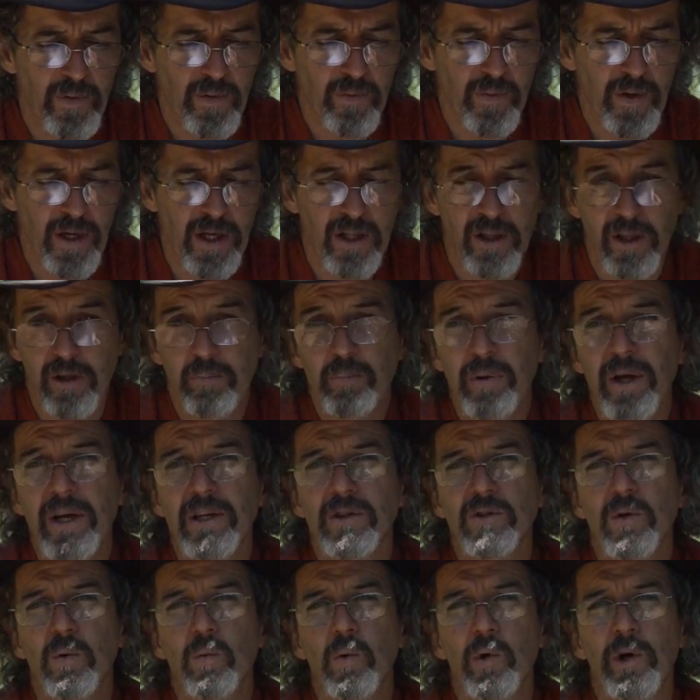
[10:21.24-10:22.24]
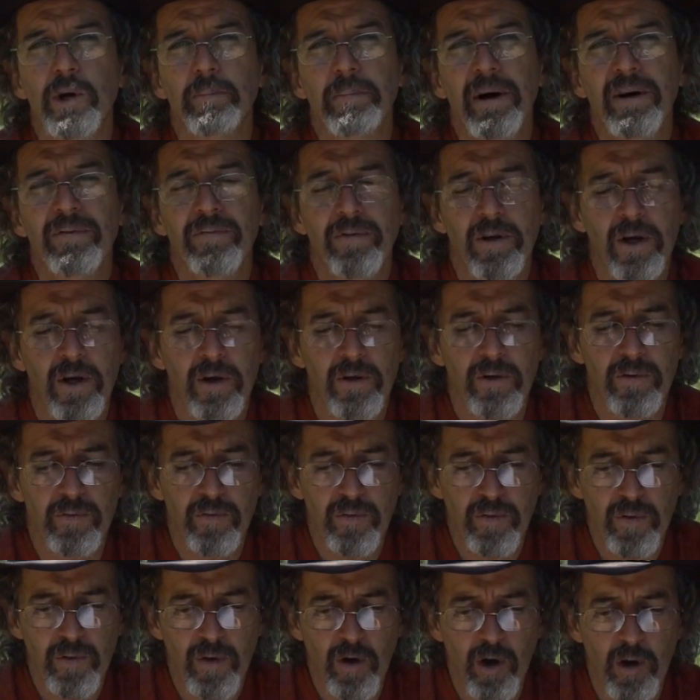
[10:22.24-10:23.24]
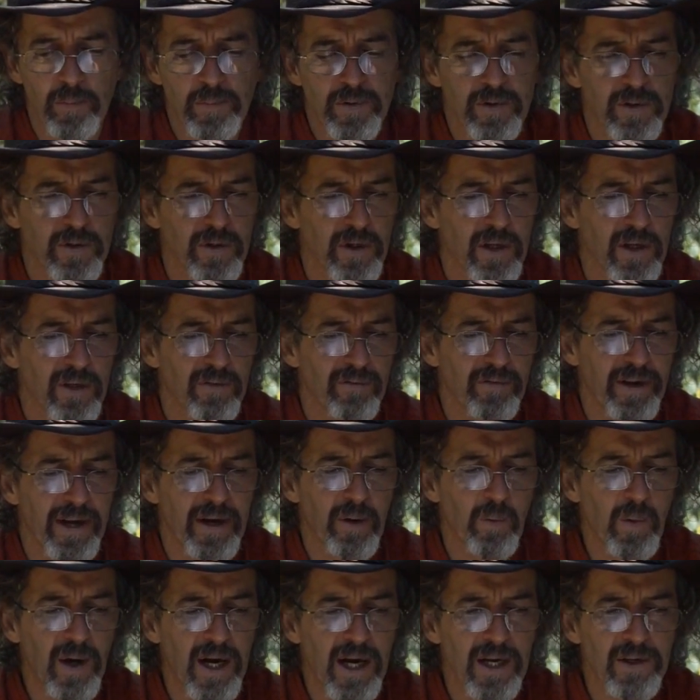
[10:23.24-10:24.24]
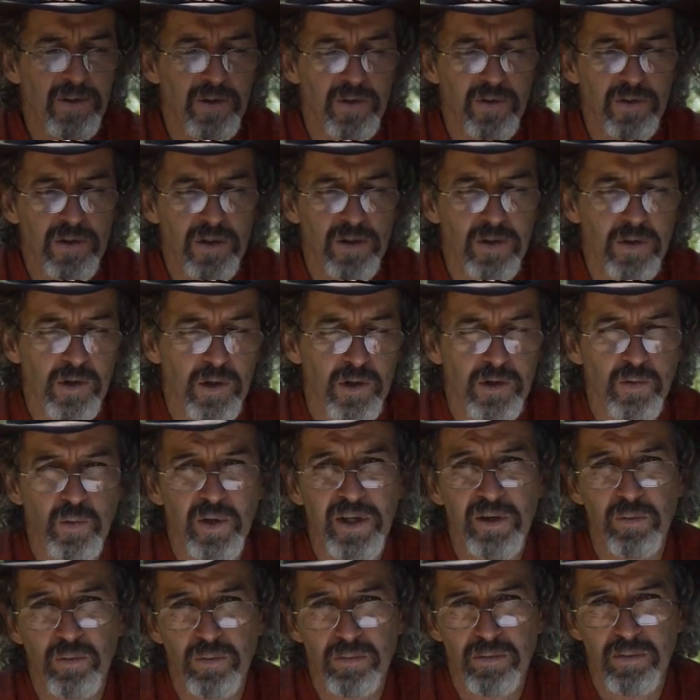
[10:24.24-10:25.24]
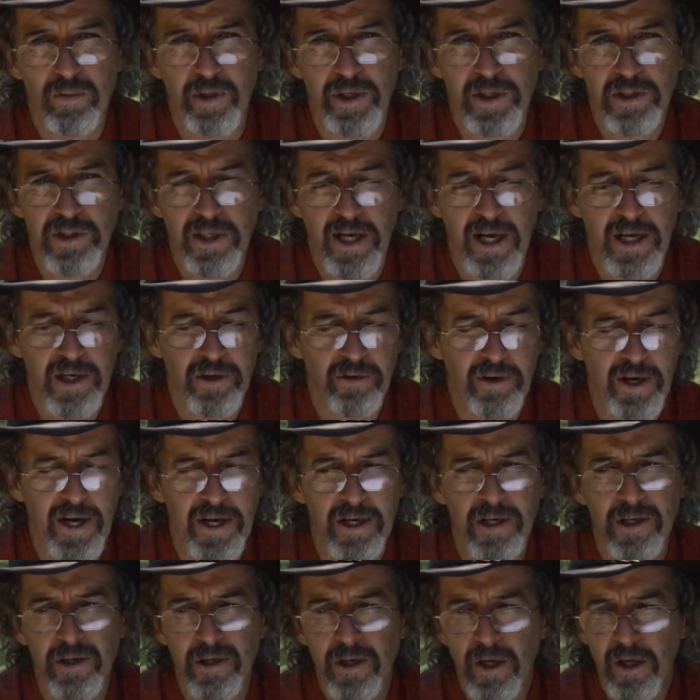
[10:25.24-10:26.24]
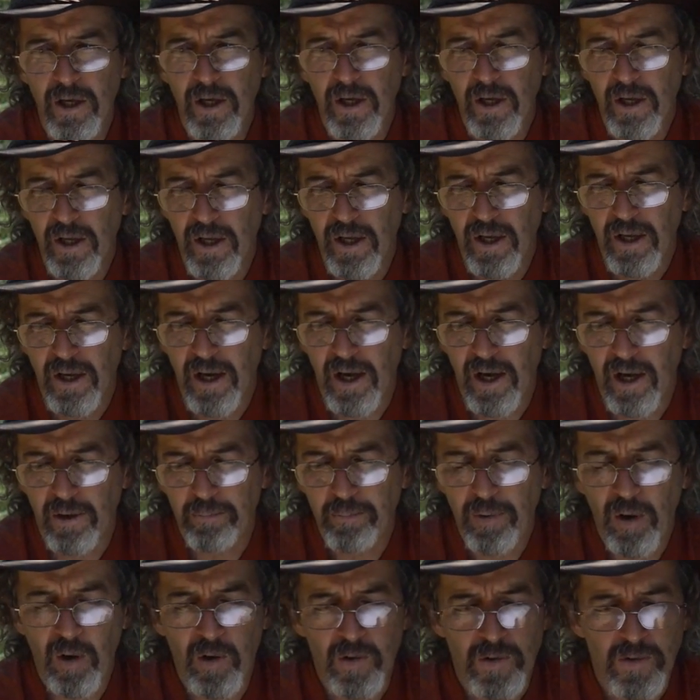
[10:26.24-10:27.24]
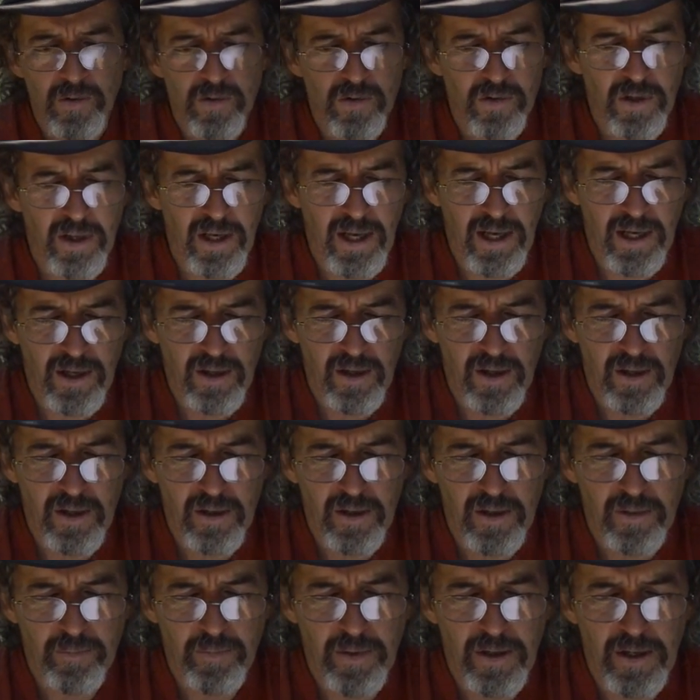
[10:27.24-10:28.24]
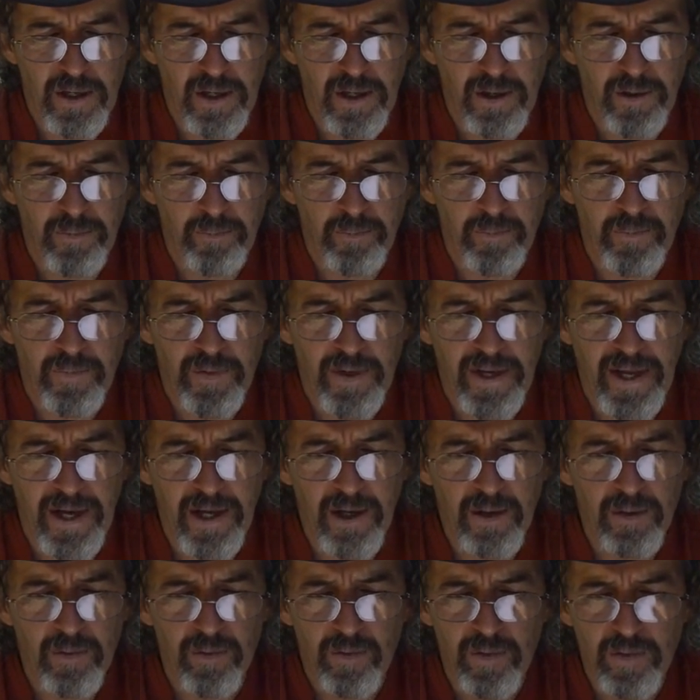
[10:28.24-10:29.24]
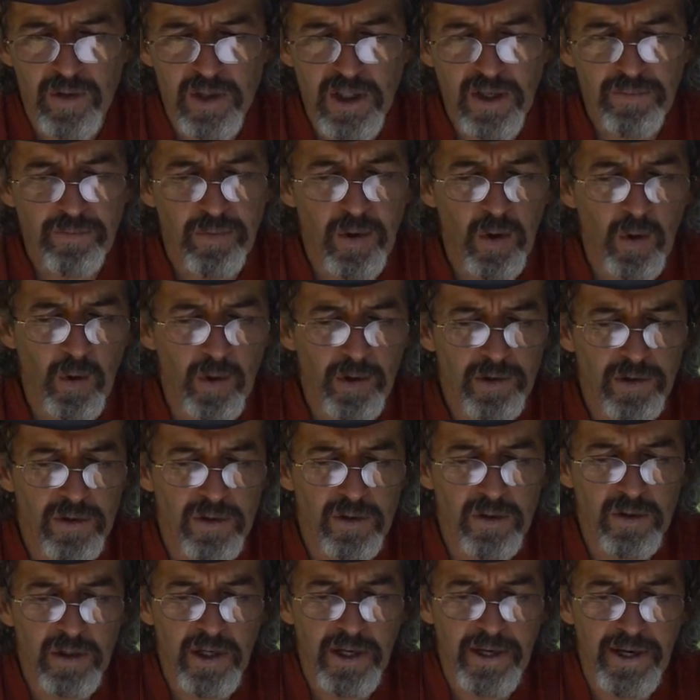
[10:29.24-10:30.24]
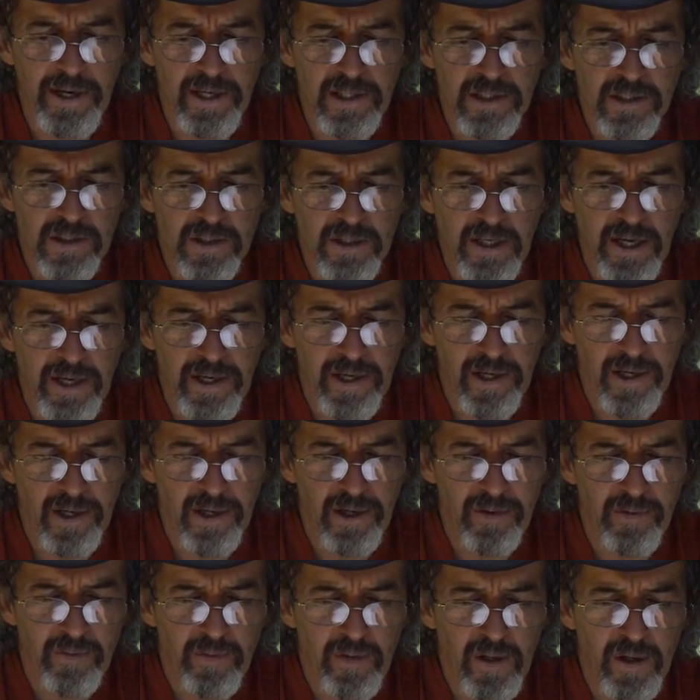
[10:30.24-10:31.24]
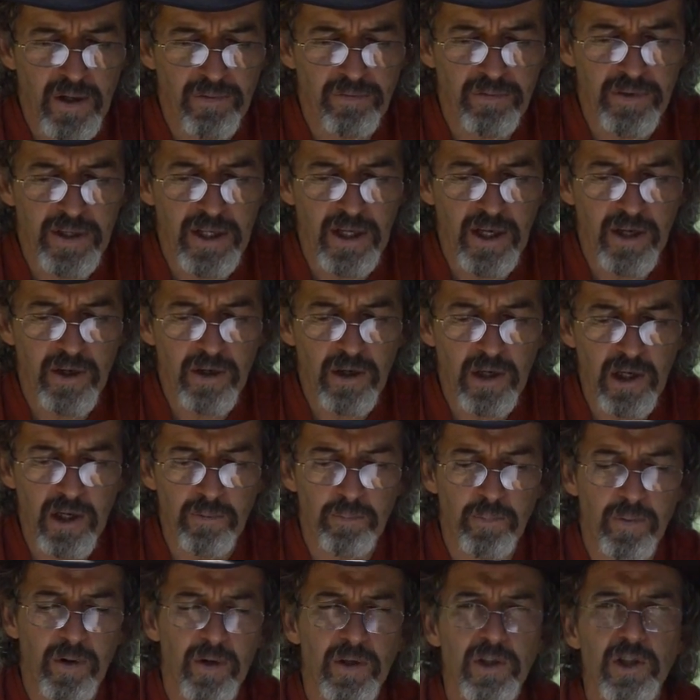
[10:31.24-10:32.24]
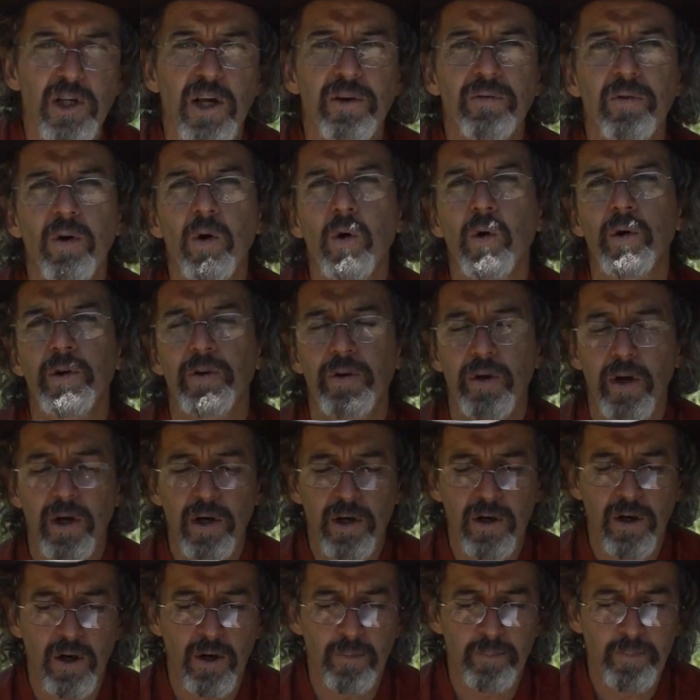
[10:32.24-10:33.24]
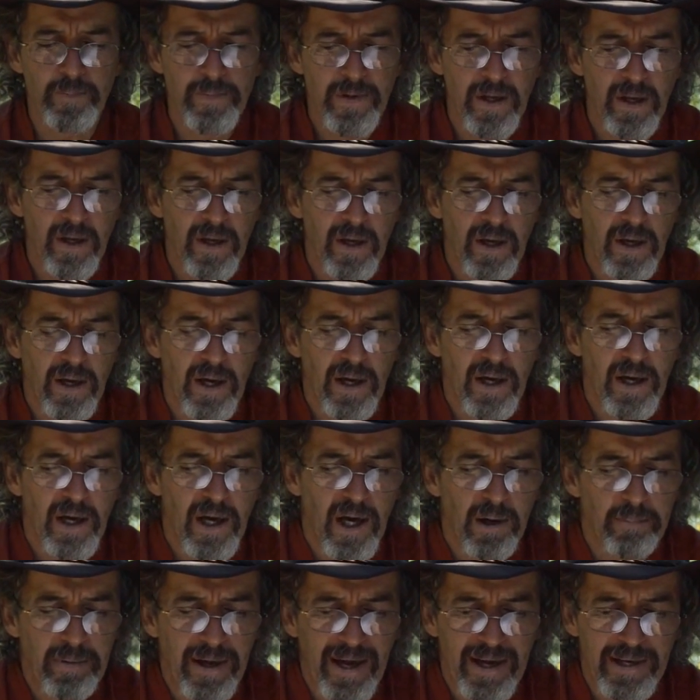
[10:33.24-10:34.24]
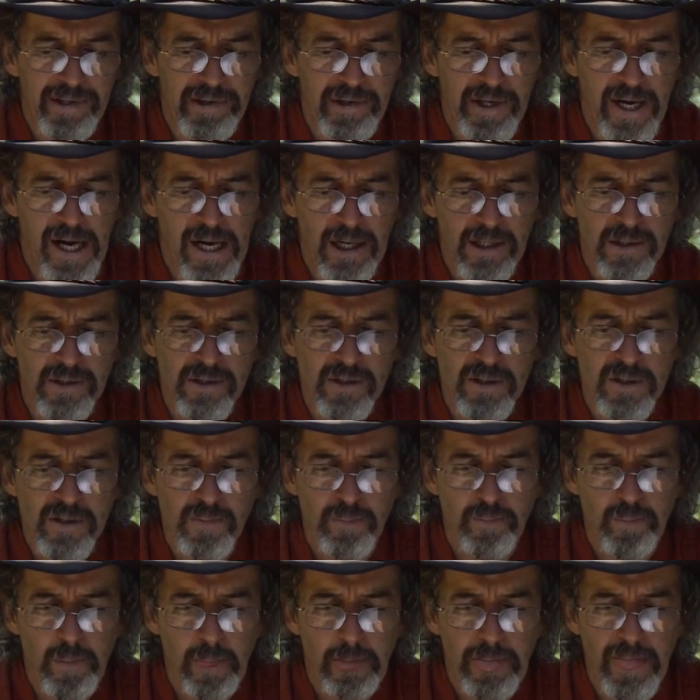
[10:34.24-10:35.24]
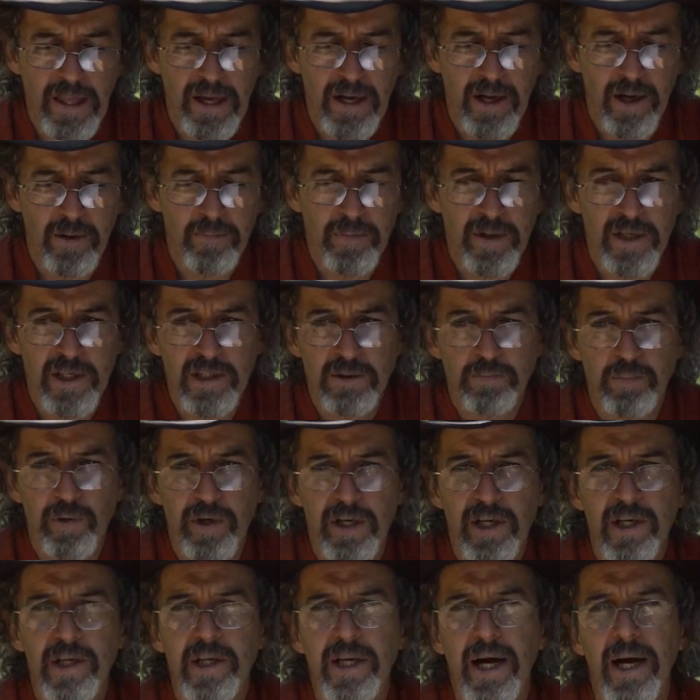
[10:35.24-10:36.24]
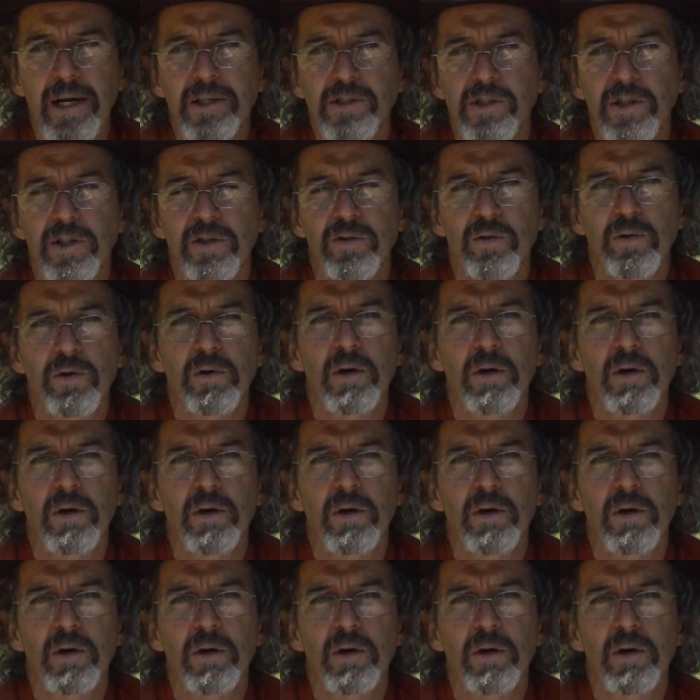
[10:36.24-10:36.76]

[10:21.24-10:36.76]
either the pigs or water buffalo option in Vanuatu, because we want to start creating ponds there. Now Jeff Lawton has done a video clip on jefflawton.com about ducks. He's putting ducks into